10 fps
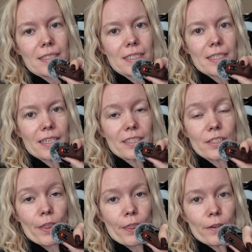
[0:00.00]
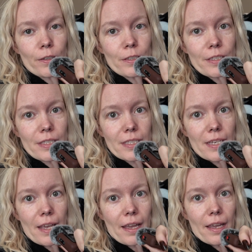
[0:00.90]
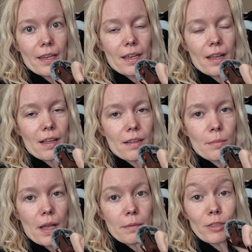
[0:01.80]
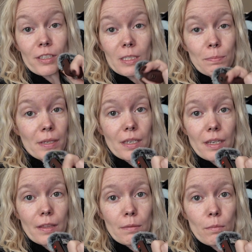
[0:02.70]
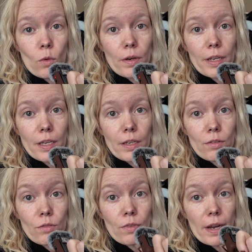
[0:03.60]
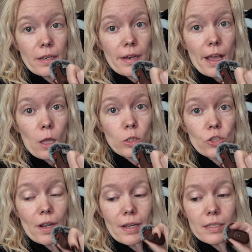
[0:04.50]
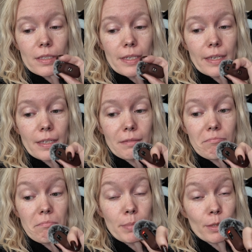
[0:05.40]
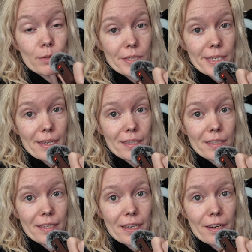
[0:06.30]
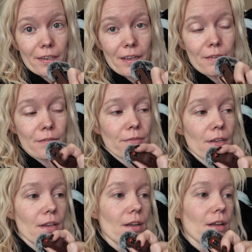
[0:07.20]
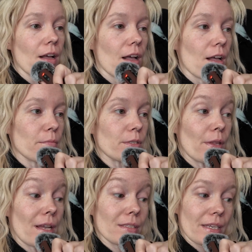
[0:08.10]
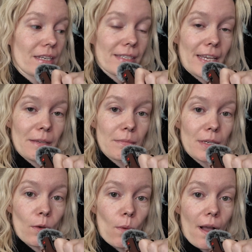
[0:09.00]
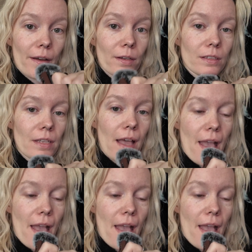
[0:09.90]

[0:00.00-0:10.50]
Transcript: Today is Thursday. I'm just spending the morning right now trying to get bills taken care of. So that's going to take me a while.